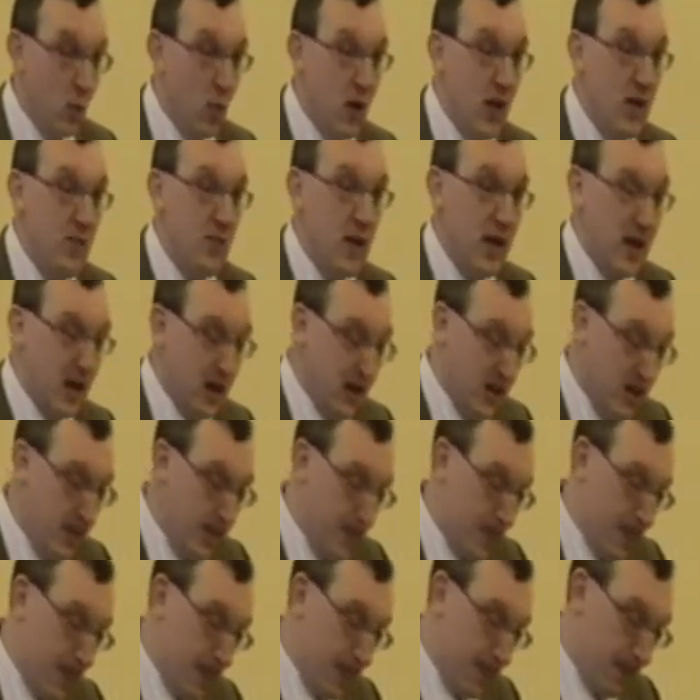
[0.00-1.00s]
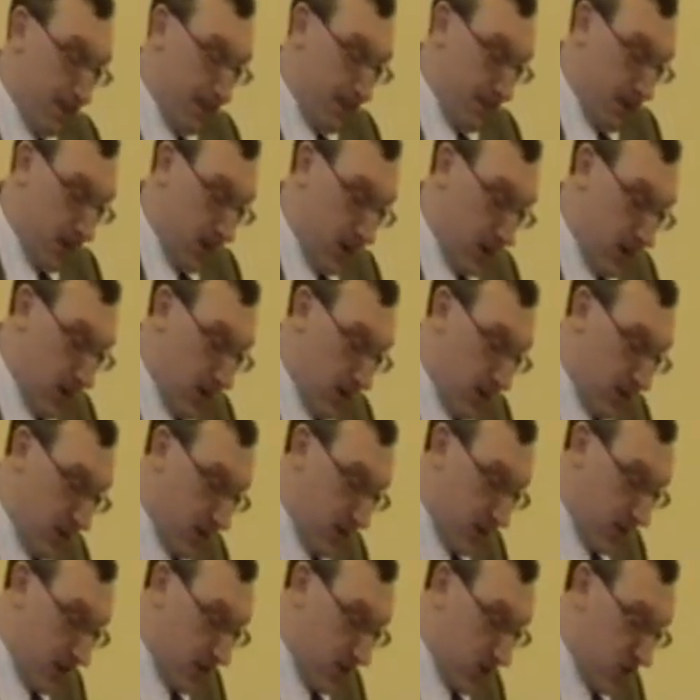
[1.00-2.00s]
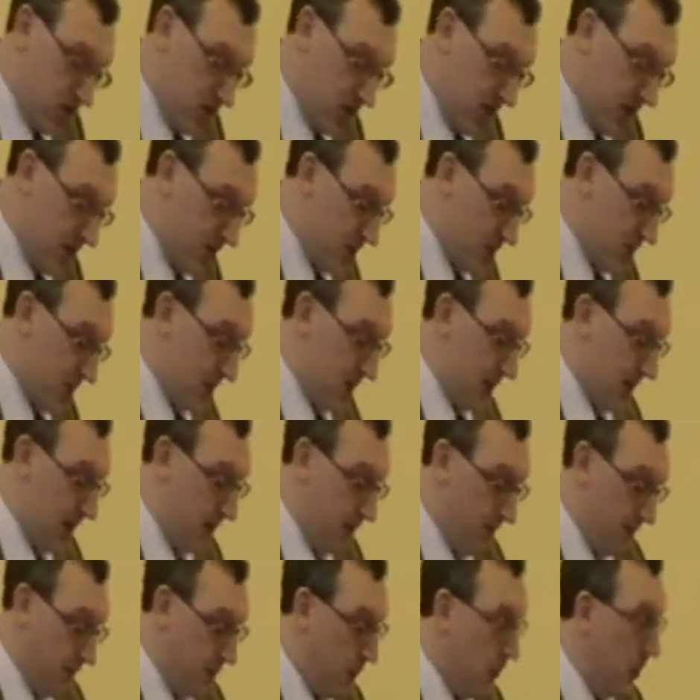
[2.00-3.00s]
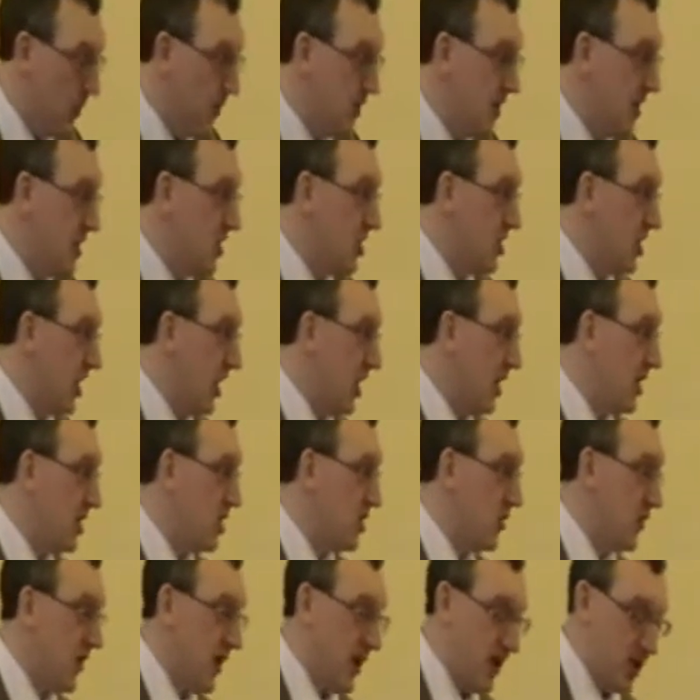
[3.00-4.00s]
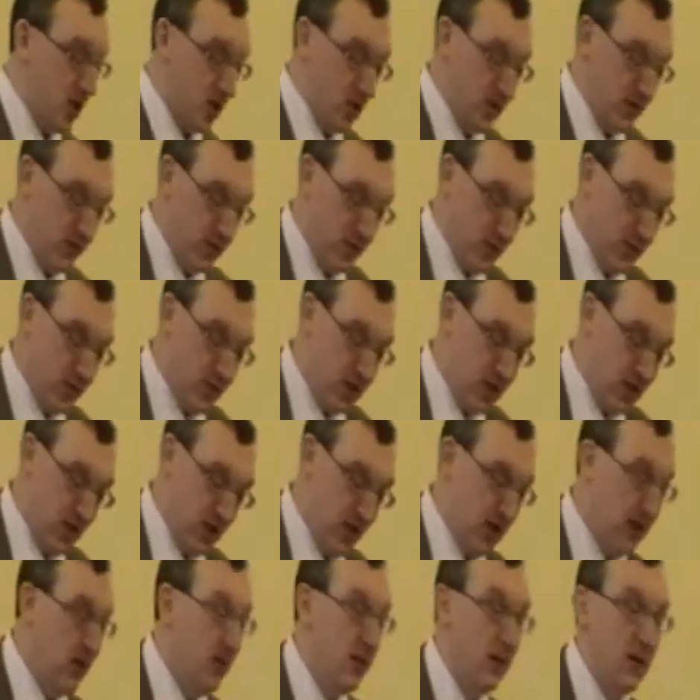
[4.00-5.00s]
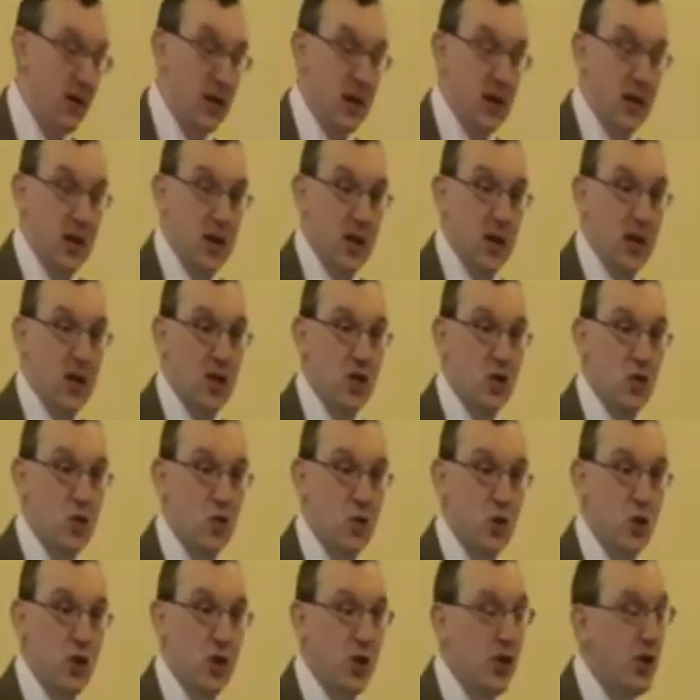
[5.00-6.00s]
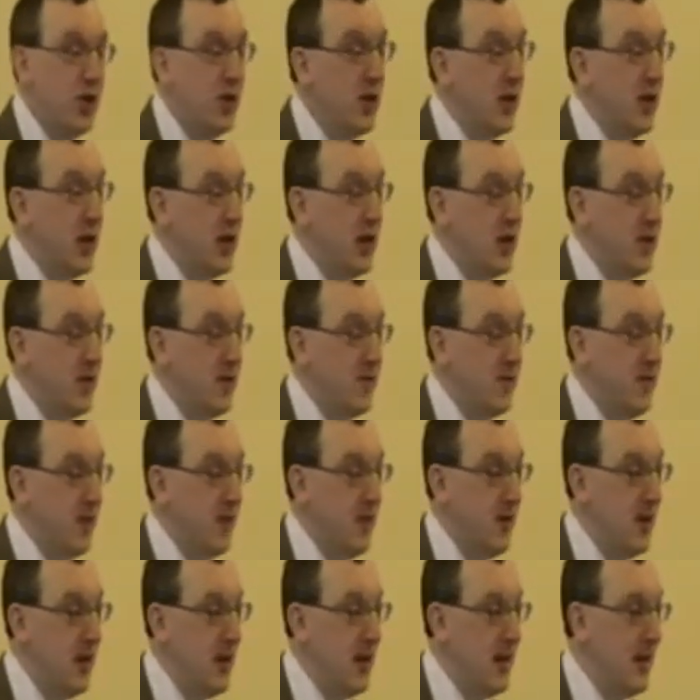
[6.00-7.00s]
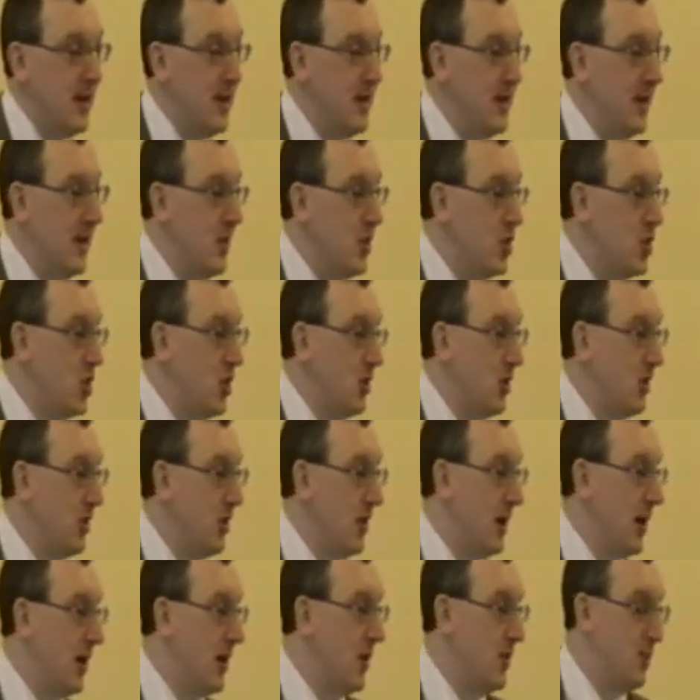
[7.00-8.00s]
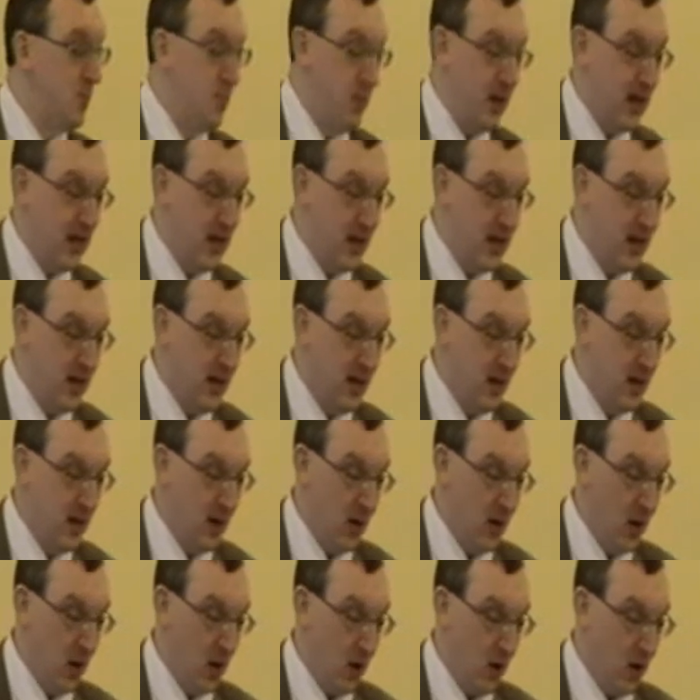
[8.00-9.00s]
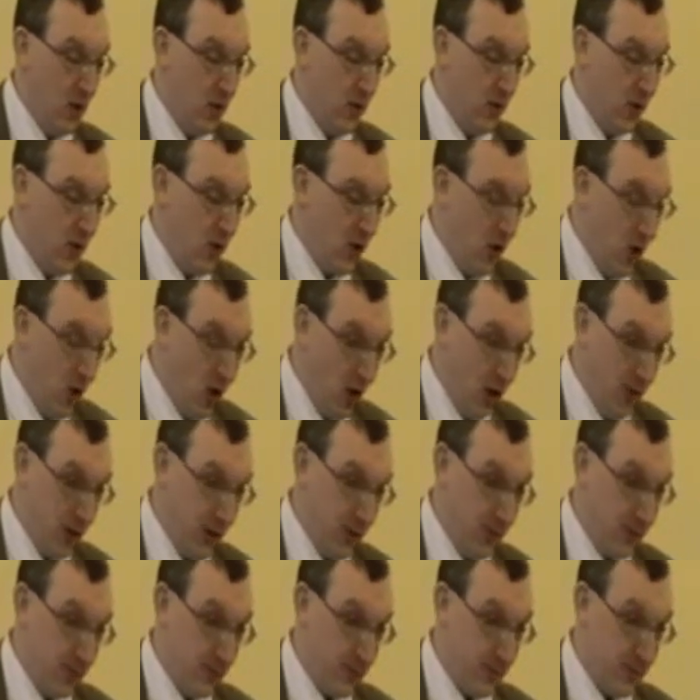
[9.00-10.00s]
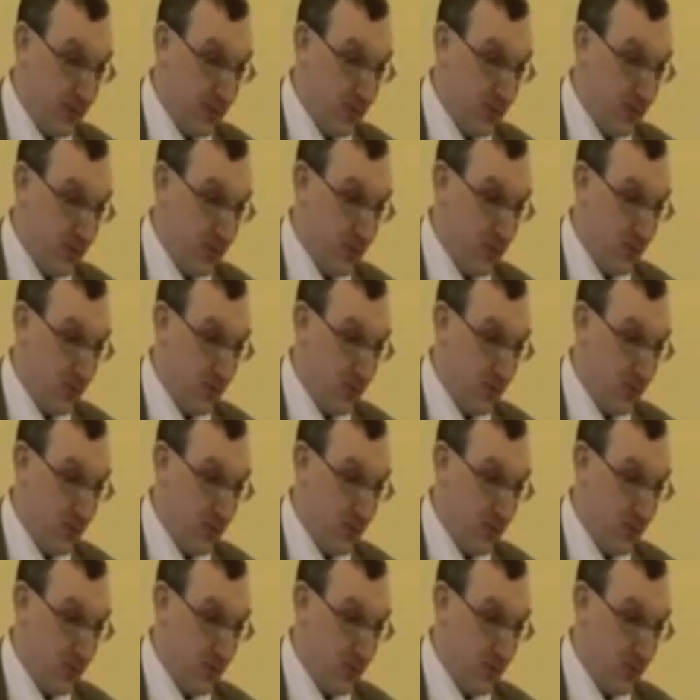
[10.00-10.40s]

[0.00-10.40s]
we mean that the necessity for this satisfaction for sin is rooted in the very nature and being of God.